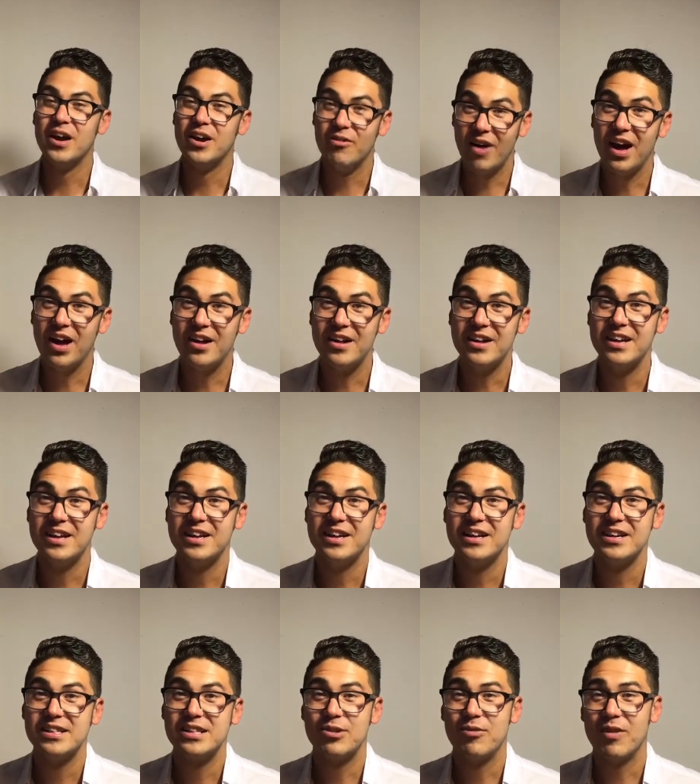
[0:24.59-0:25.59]
Well,
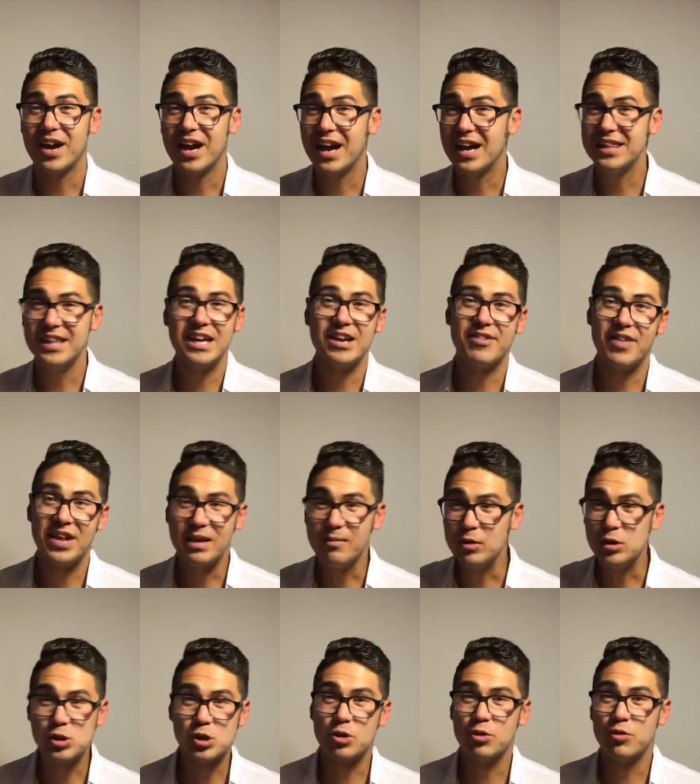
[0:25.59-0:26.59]
the way I think of any
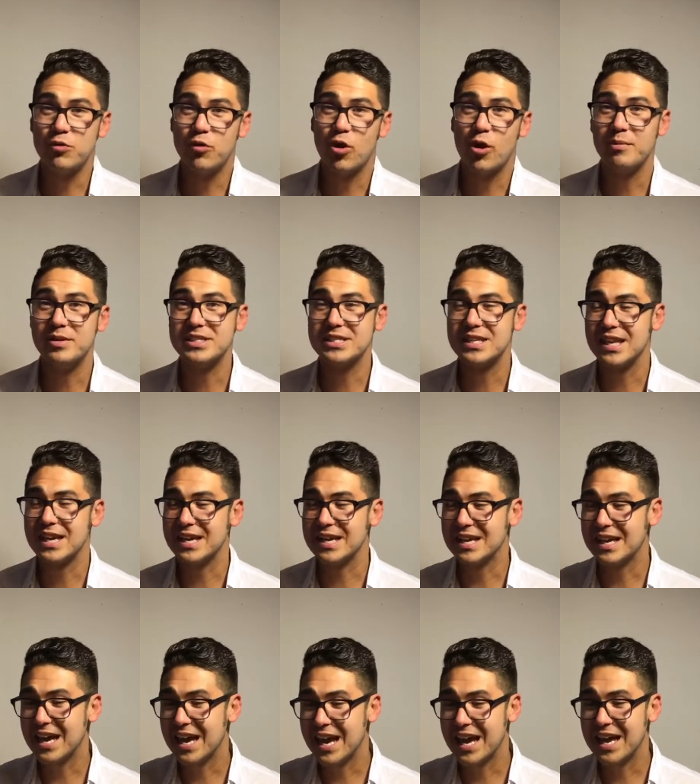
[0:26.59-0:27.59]
musical form is
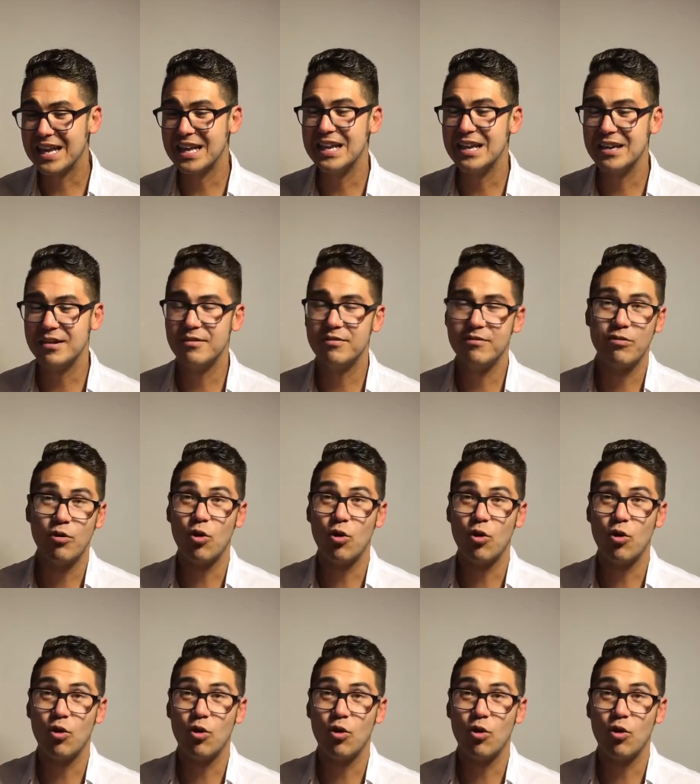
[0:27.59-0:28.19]
like any